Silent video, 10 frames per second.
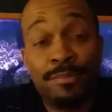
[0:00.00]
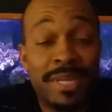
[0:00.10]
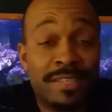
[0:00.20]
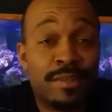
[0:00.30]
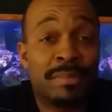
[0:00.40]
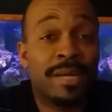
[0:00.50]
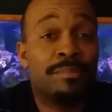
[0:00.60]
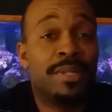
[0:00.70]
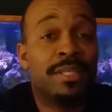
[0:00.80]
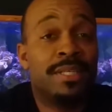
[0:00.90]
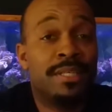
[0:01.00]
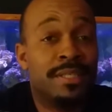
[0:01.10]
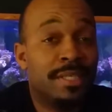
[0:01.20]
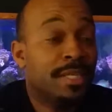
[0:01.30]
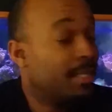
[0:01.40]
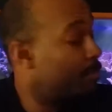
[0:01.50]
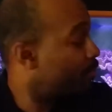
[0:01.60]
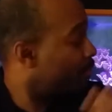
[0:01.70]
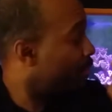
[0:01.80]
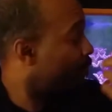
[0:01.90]
best of my ability. I'm
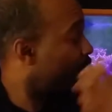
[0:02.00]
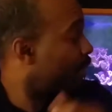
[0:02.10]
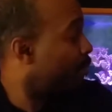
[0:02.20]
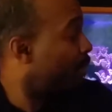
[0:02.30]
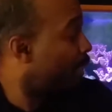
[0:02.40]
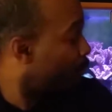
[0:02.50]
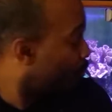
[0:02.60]
sitting in front of the main